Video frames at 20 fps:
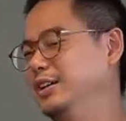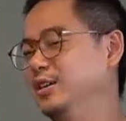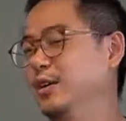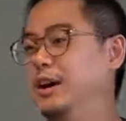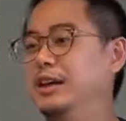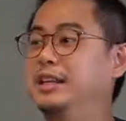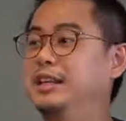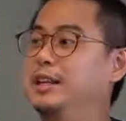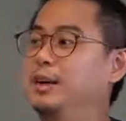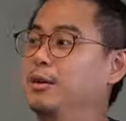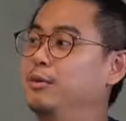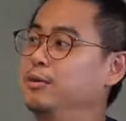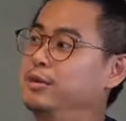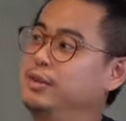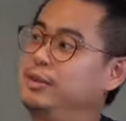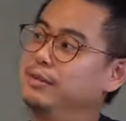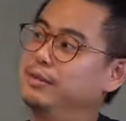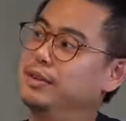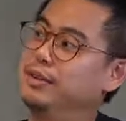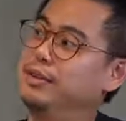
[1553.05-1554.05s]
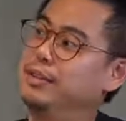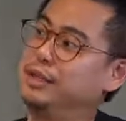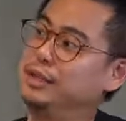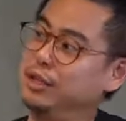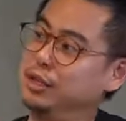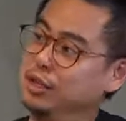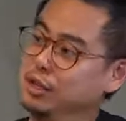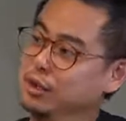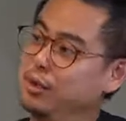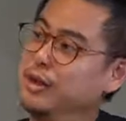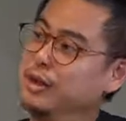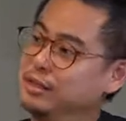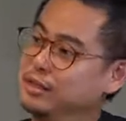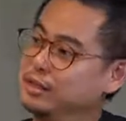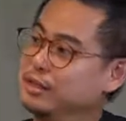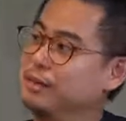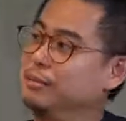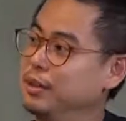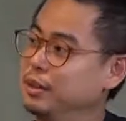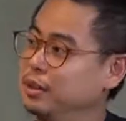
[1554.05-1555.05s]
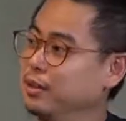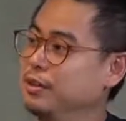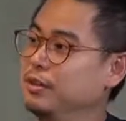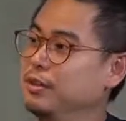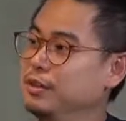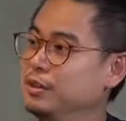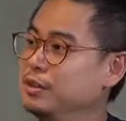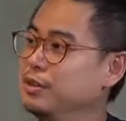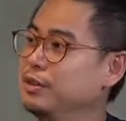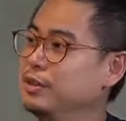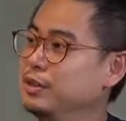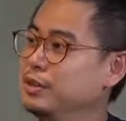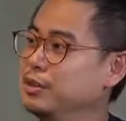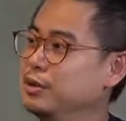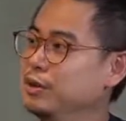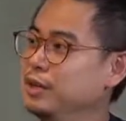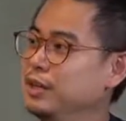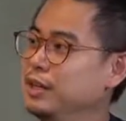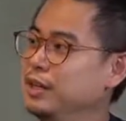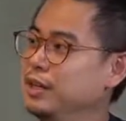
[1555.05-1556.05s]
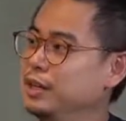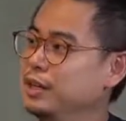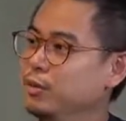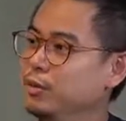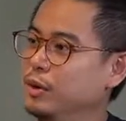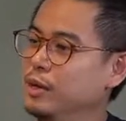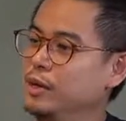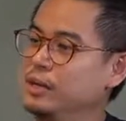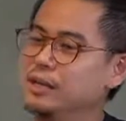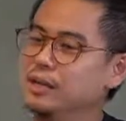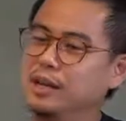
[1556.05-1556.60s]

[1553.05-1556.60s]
think that was even in the US. I mean, not just locally in the US.